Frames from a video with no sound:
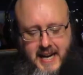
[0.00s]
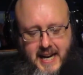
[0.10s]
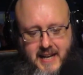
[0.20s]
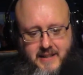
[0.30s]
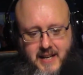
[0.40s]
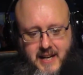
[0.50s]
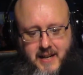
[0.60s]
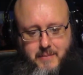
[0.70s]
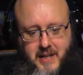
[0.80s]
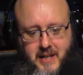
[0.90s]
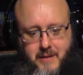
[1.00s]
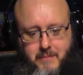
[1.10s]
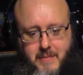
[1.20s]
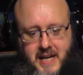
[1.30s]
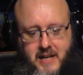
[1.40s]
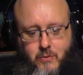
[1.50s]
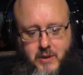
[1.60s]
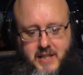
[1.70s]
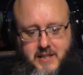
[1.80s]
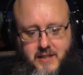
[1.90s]
And Mike,
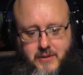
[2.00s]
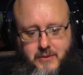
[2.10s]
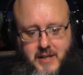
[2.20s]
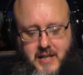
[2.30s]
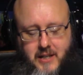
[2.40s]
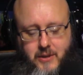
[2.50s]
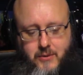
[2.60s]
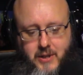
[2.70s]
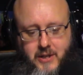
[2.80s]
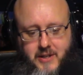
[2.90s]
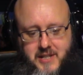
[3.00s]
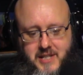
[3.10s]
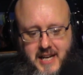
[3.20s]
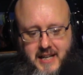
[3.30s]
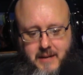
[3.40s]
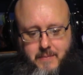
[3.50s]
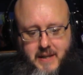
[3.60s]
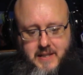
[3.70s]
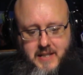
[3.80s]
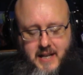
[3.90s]
we'll get to you here in a second, but